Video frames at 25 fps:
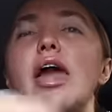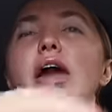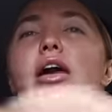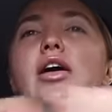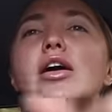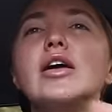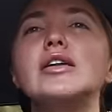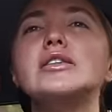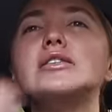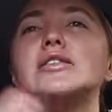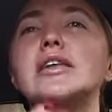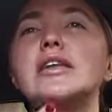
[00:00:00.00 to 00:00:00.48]

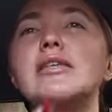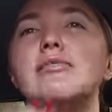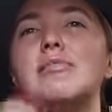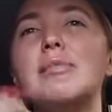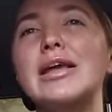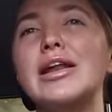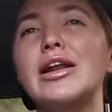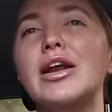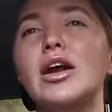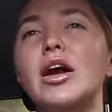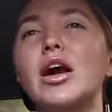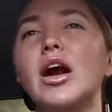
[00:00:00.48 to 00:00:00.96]
Erin didn't
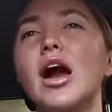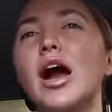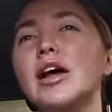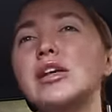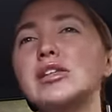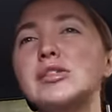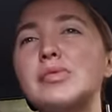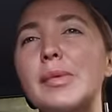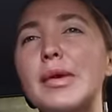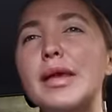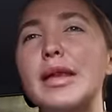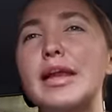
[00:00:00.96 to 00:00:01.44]
meet her
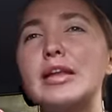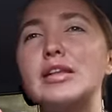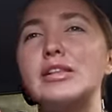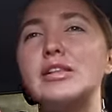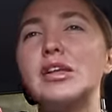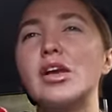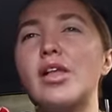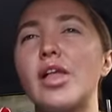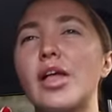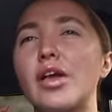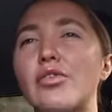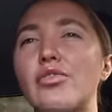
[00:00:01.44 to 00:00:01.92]
husband
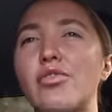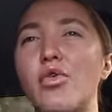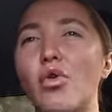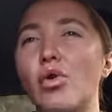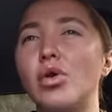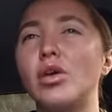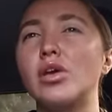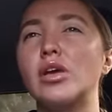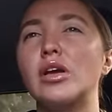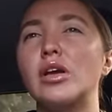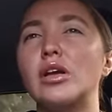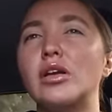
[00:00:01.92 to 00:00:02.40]
until like
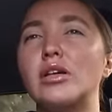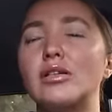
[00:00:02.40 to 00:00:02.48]
40,